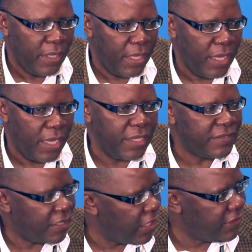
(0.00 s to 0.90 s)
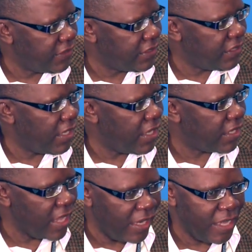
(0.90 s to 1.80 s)
uh, and security sector
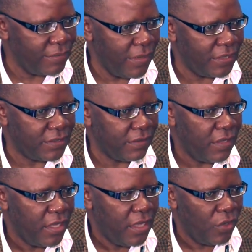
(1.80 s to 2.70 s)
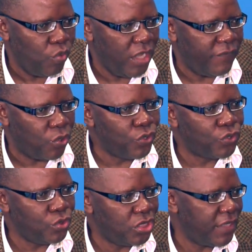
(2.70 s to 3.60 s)
realignment we have a
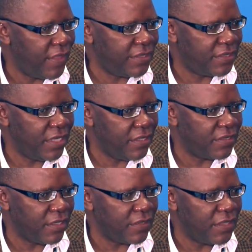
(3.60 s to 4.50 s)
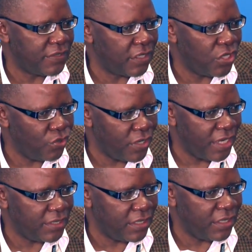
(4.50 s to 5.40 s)
constitution that says uh, the
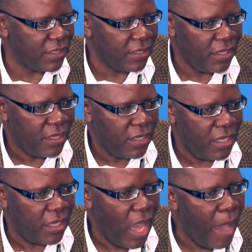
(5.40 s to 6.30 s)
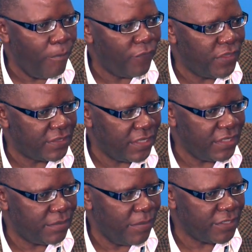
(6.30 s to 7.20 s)
securocratic uh, arm of the
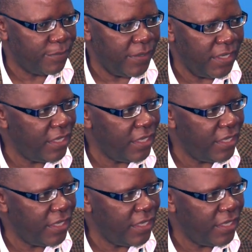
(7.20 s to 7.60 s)
state must be